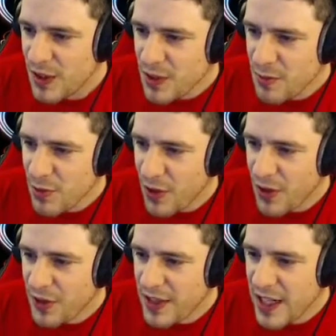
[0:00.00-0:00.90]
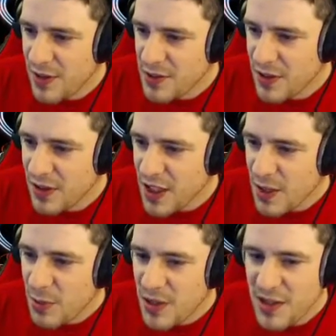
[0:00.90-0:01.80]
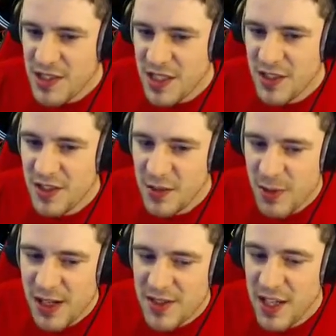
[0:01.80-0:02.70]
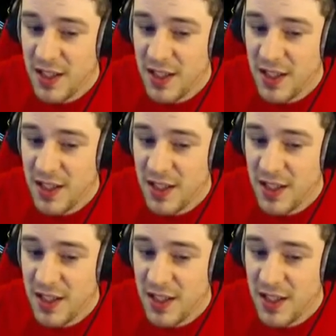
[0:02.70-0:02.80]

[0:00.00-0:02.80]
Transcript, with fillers: rely on the counter, but it does take time to balance.